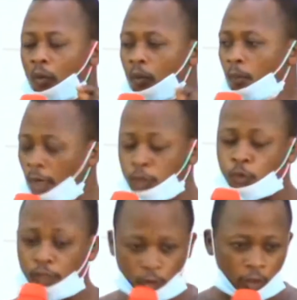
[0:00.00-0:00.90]
But
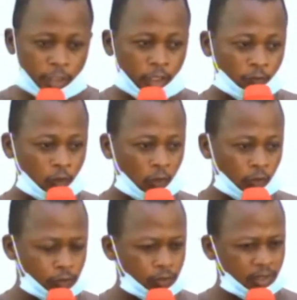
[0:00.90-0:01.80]
to the glory of
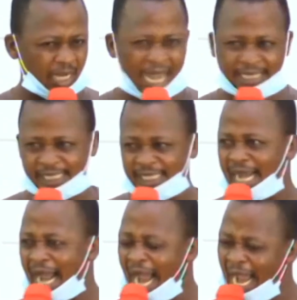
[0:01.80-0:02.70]
God, I
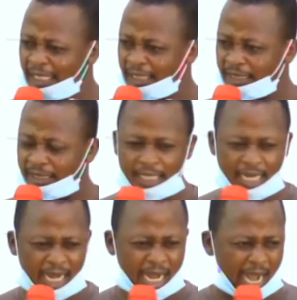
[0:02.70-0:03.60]
think I
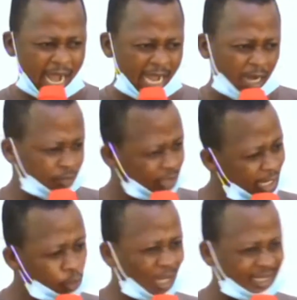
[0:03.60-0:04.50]
am
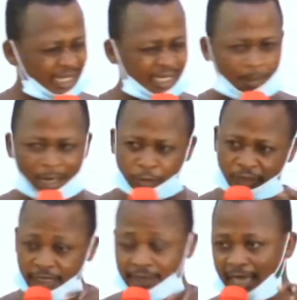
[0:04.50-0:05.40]
chanced to attend about
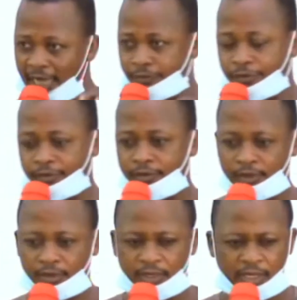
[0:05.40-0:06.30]
three times.
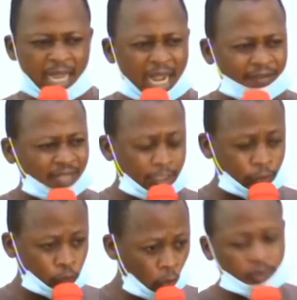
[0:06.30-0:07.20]
After the
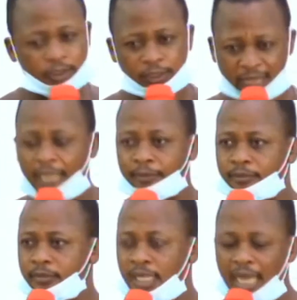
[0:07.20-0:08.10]
third
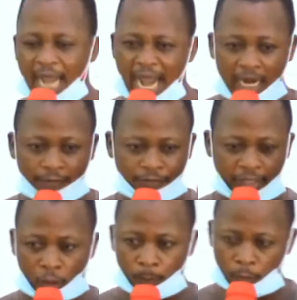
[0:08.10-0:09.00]
time, I have
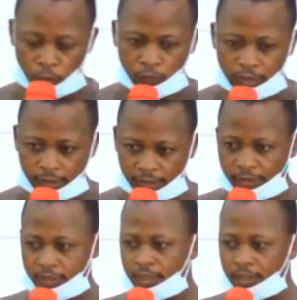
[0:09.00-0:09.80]
three opportunities.